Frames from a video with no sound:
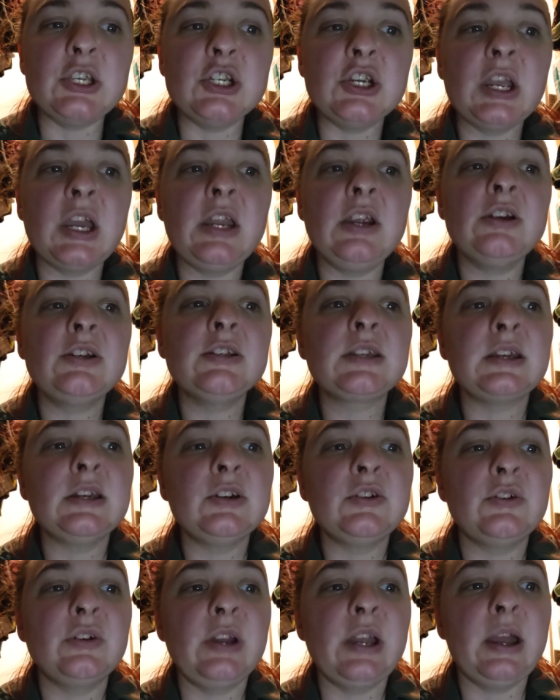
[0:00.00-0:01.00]
educators
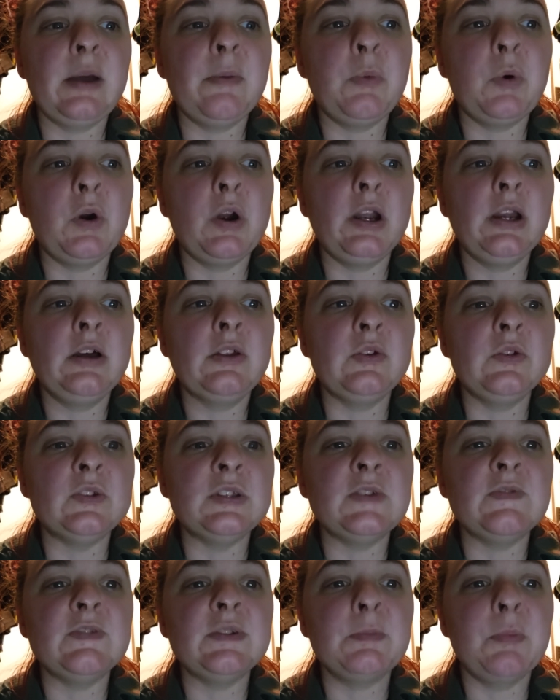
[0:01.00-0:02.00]
can create more
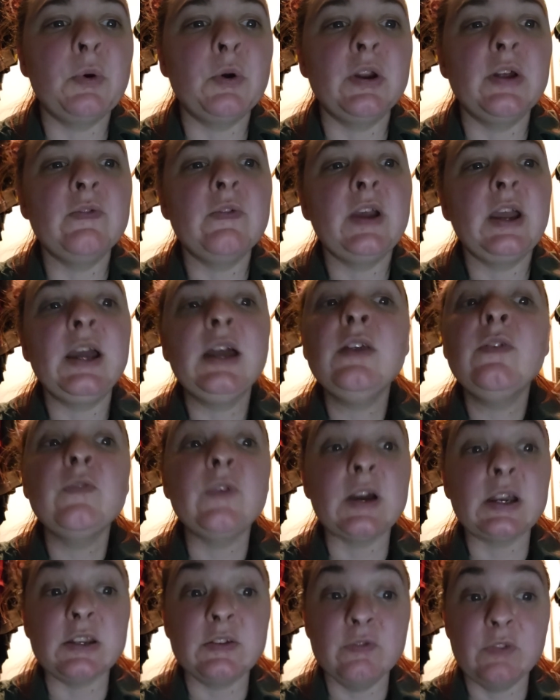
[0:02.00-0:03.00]
inclusive, supportive, and
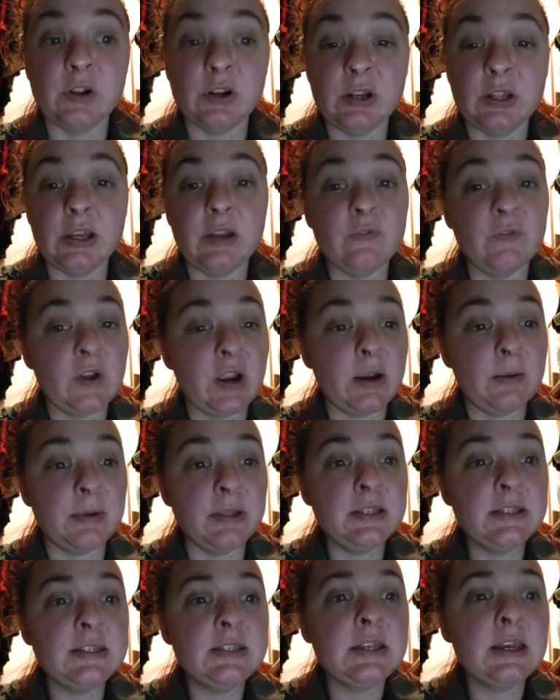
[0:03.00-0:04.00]
effective learning
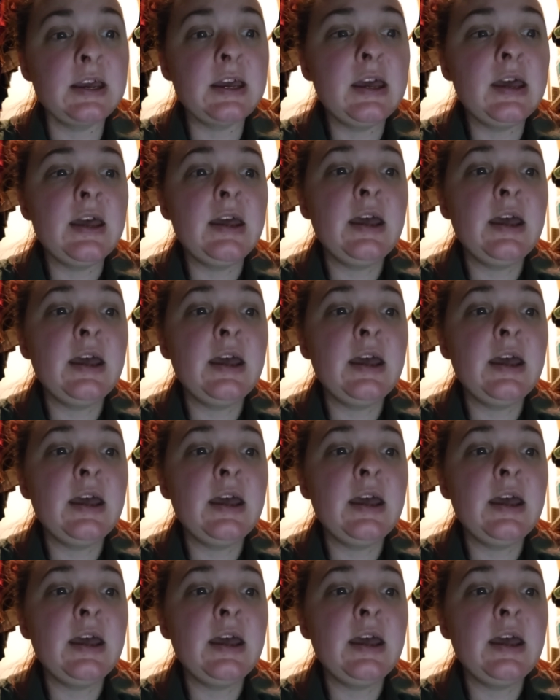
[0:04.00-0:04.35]
environments